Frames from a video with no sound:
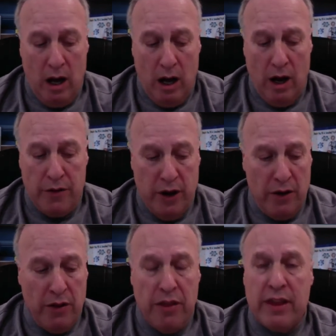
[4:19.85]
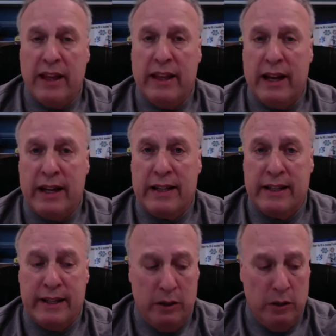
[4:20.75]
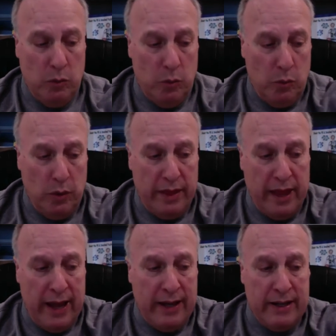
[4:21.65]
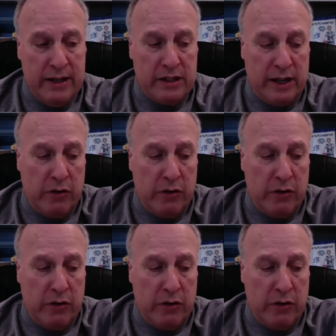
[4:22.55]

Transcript: Another thing that I did with that is I